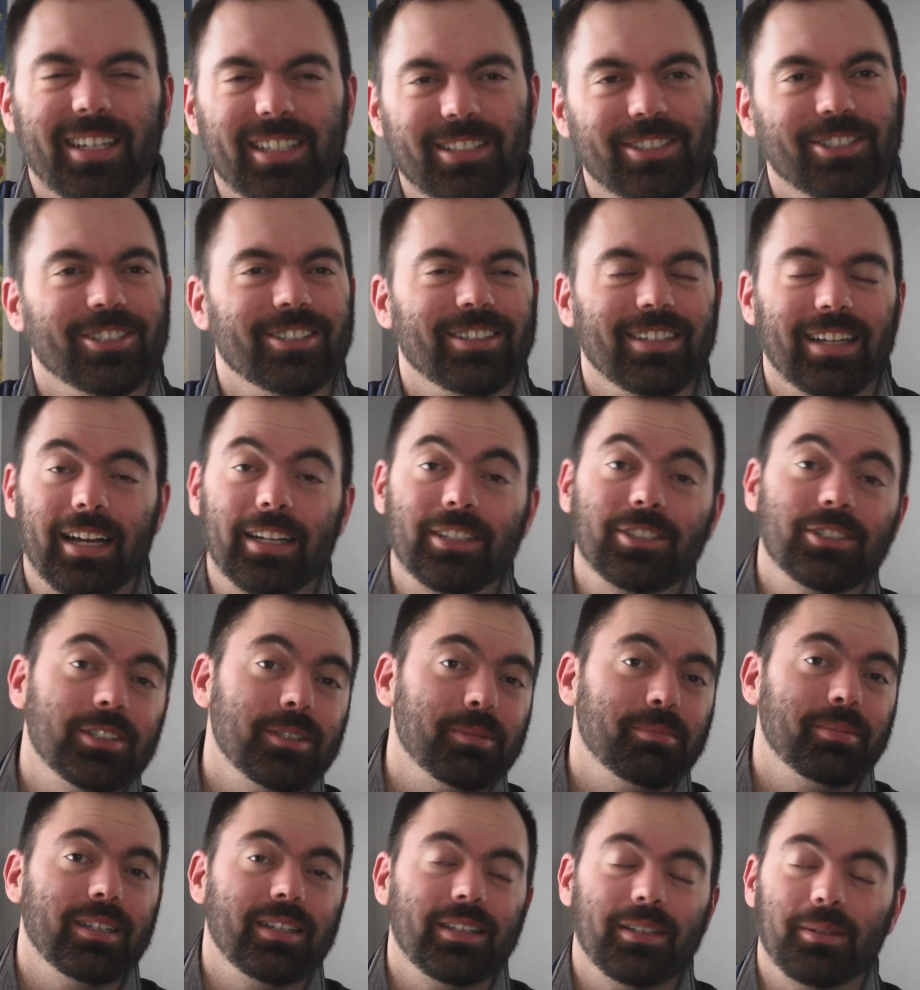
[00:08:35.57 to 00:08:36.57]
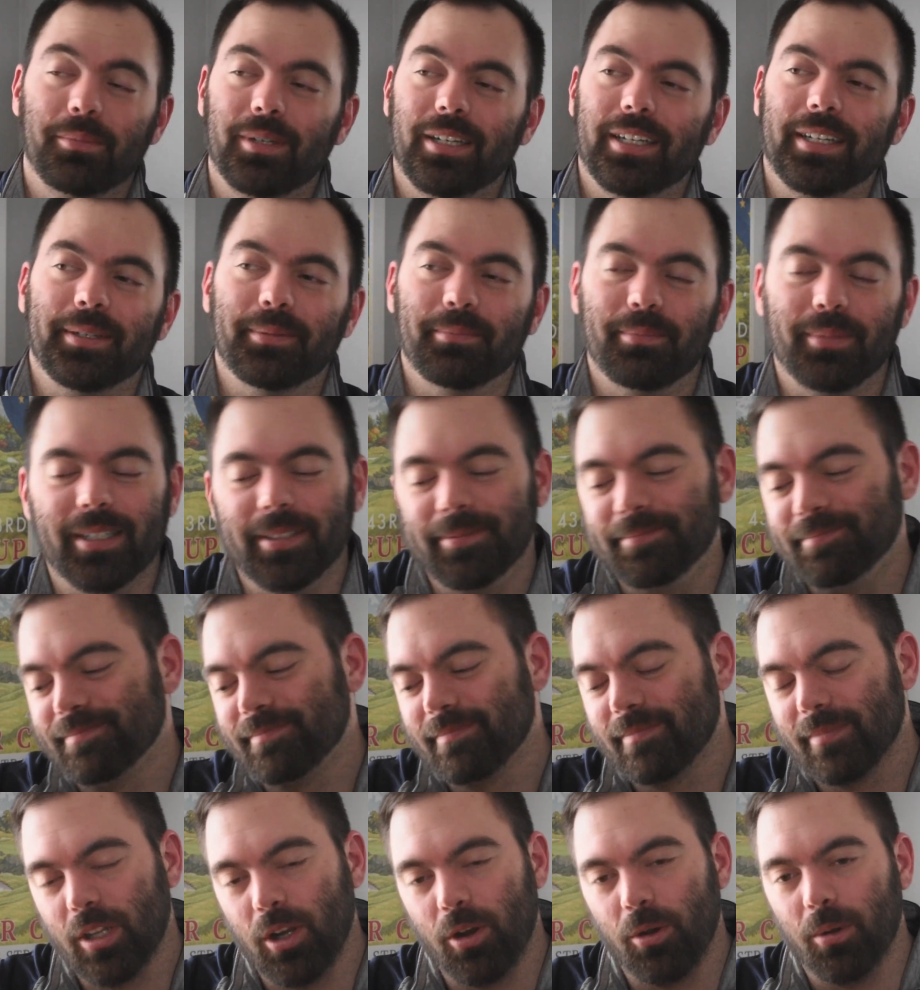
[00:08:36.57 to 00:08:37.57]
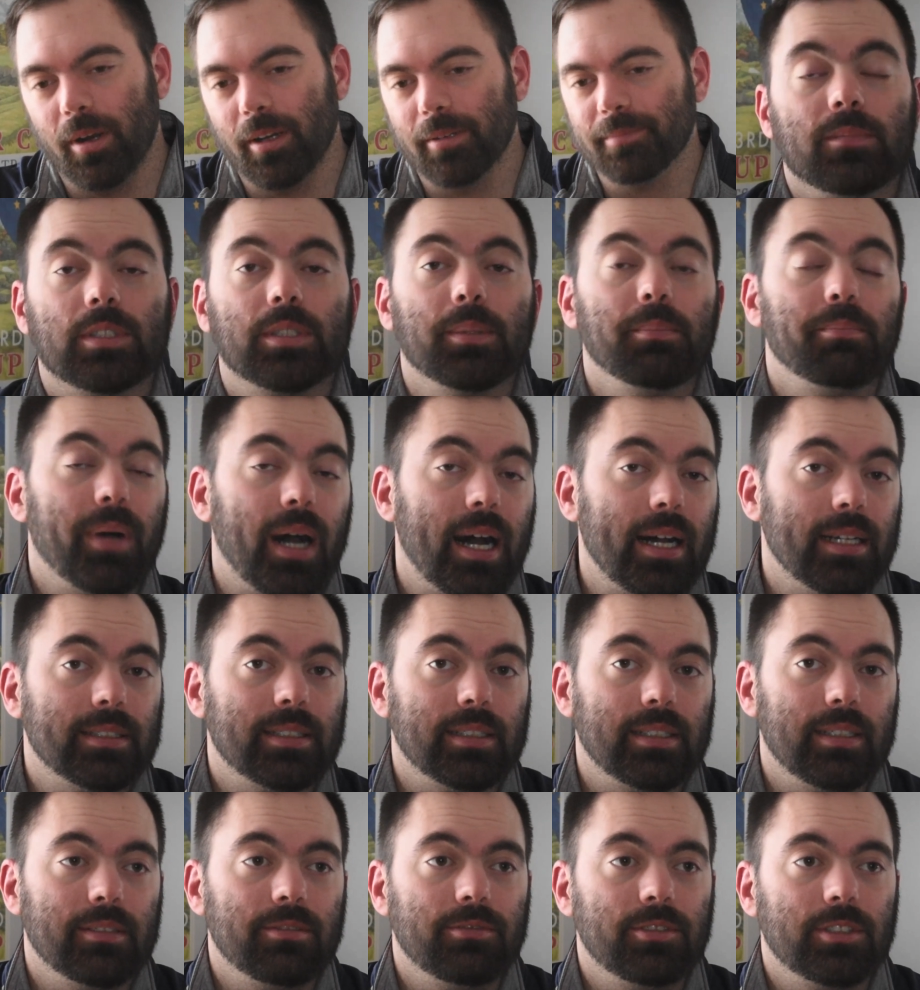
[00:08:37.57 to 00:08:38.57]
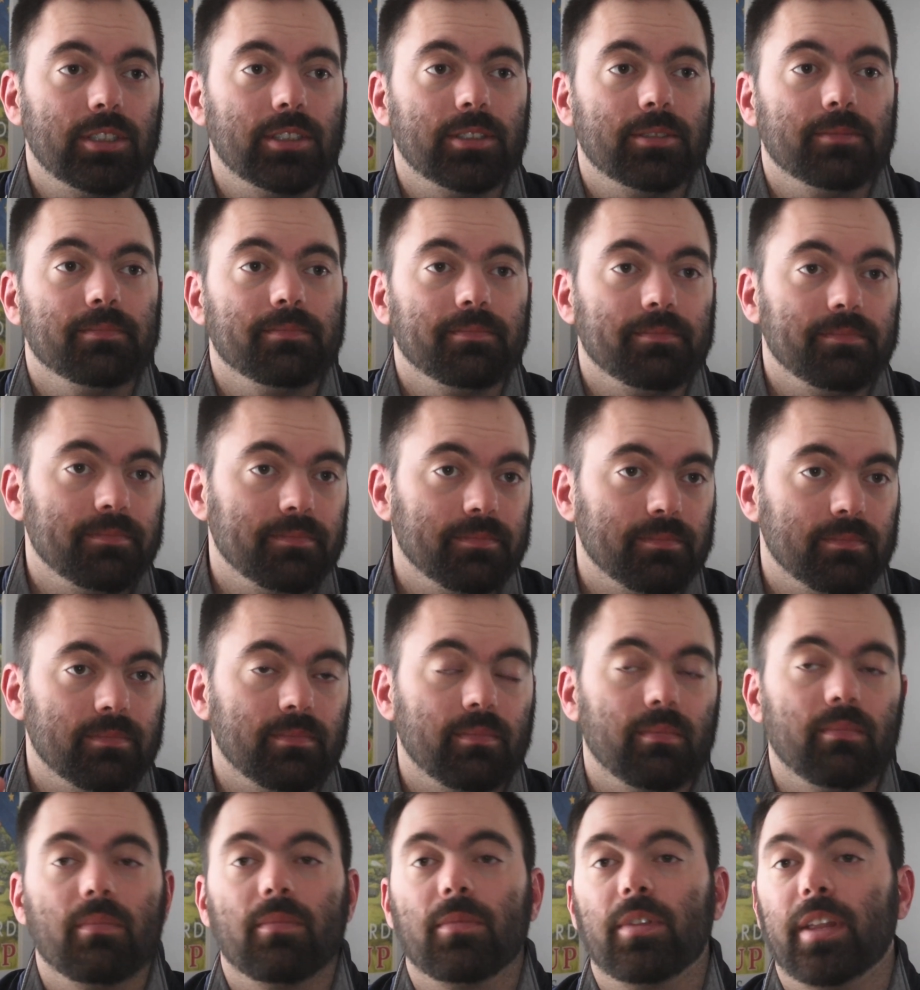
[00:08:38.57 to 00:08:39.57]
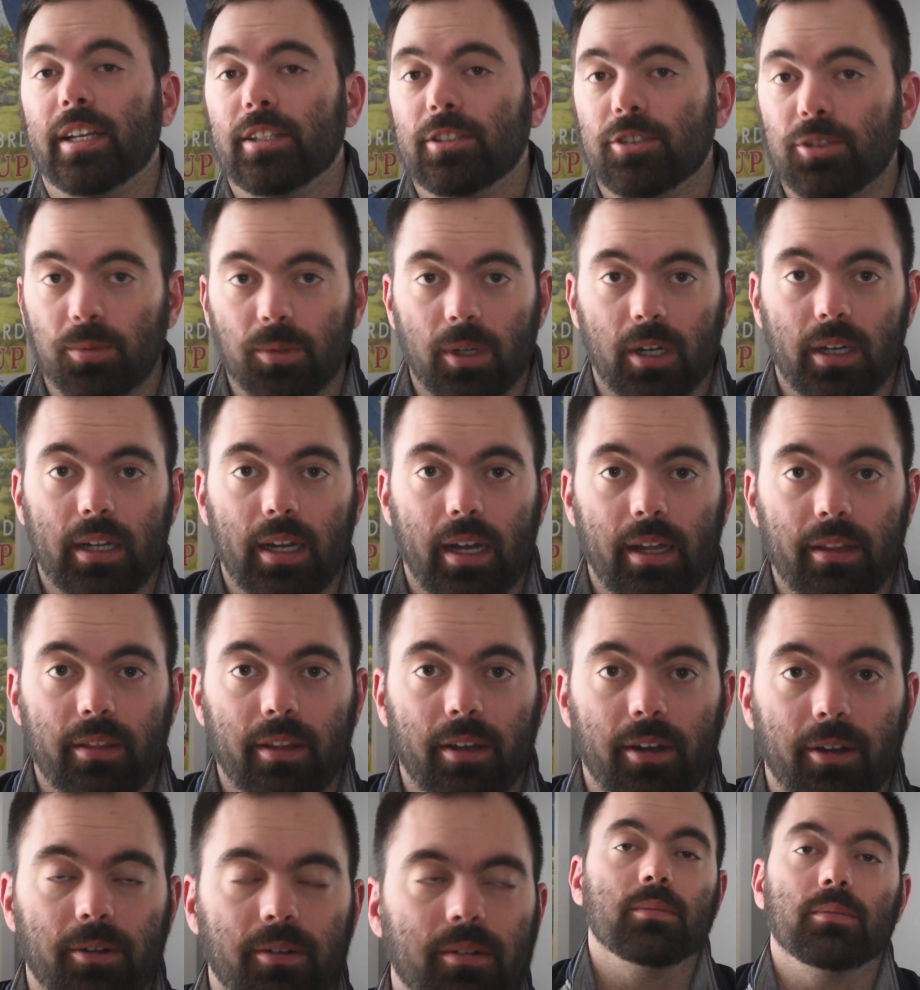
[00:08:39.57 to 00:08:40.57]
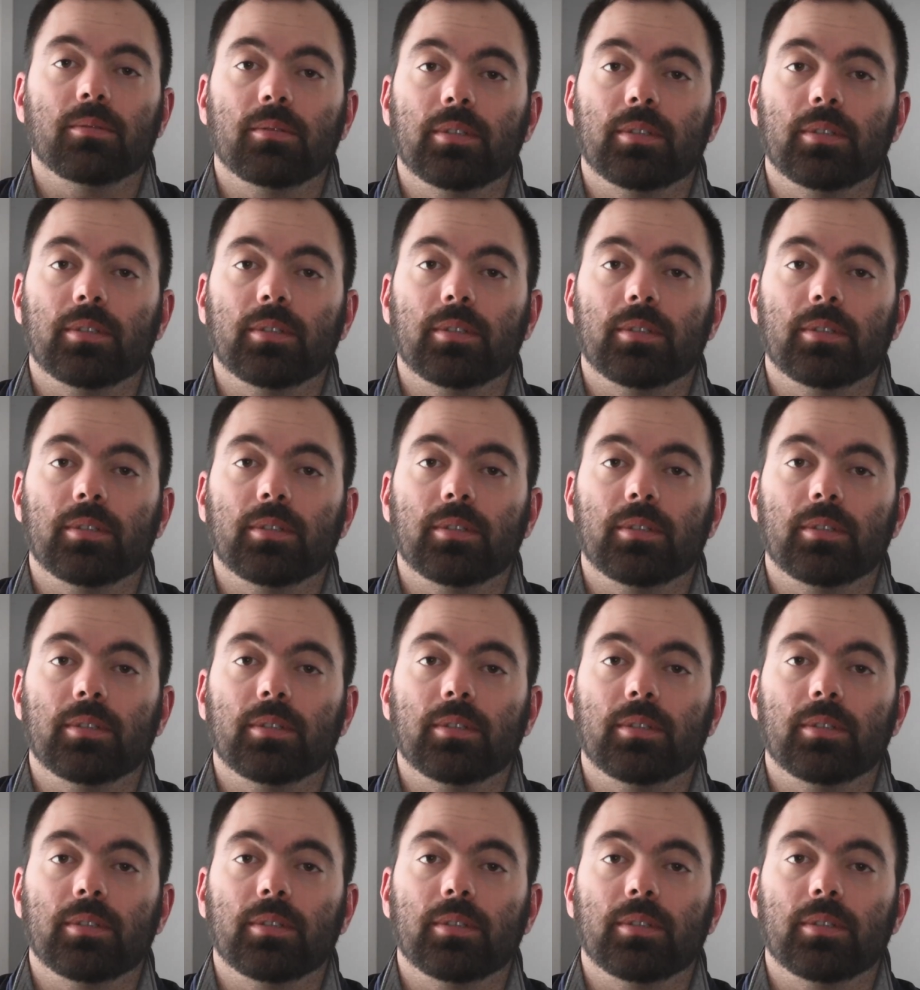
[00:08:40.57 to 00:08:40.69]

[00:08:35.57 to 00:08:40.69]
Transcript: I should have been in the money, but oh well. Some positives, things to work on though.